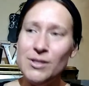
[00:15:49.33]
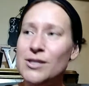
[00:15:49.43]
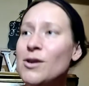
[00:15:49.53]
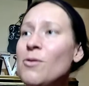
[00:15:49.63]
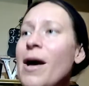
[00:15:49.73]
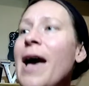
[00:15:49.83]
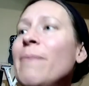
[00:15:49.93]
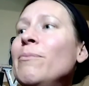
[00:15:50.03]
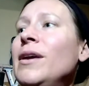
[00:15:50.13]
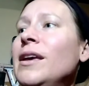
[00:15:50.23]
So
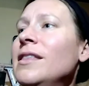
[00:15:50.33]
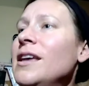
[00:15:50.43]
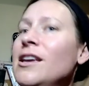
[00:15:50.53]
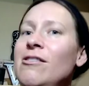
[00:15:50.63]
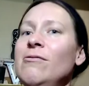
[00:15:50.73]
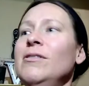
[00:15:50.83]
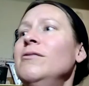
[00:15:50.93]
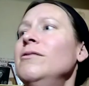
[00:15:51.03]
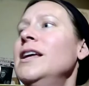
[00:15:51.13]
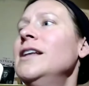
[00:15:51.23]
happy. Thank you,
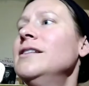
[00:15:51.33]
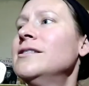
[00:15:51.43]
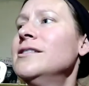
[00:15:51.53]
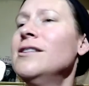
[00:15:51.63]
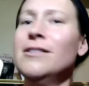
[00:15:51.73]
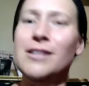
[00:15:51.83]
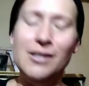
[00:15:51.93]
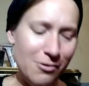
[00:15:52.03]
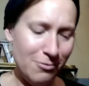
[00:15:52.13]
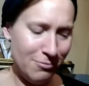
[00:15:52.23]
Little Knit. It's not
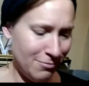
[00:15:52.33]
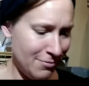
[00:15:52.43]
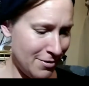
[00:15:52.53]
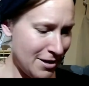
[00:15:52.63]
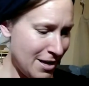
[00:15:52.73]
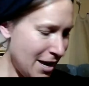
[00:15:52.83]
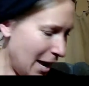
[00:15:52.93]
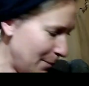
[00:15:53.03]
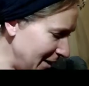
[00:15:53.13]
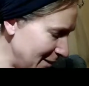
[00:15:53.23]
that you
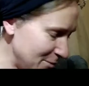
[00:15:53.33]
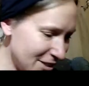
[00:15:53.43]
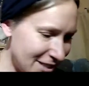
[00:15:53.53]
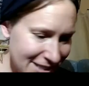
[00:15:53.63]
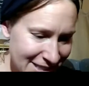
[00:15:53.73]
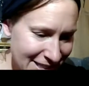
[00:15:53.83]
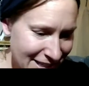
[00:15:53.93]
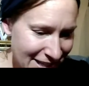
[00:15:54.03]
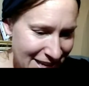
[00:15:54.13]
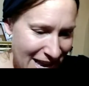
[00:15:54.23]
I mean, I'm just,
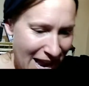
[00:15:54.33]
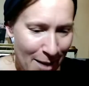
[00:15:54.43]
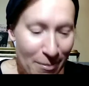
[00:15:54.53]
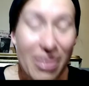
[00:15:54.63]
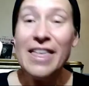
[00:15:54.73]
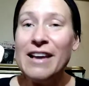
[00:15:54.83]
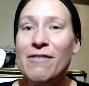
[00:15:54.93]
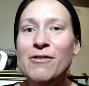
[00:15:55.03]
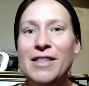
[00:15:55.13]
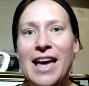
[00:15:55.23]
I'm
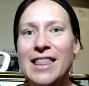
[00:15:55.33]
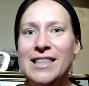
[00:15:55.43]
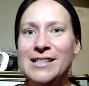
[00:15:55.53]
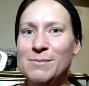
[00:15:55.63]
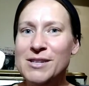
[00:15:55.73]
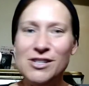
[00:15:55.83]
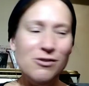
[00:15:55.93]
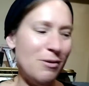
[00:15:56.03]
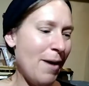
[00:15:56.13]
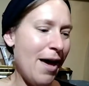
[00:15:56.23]
thankful they had these
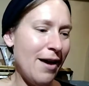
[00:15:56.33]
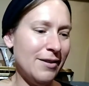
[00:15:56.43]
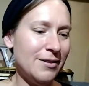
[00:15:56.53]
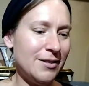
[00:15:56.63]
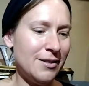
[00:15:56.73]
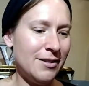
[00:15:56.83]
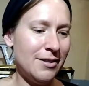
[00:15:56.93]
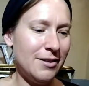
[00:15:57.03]
mystery bags.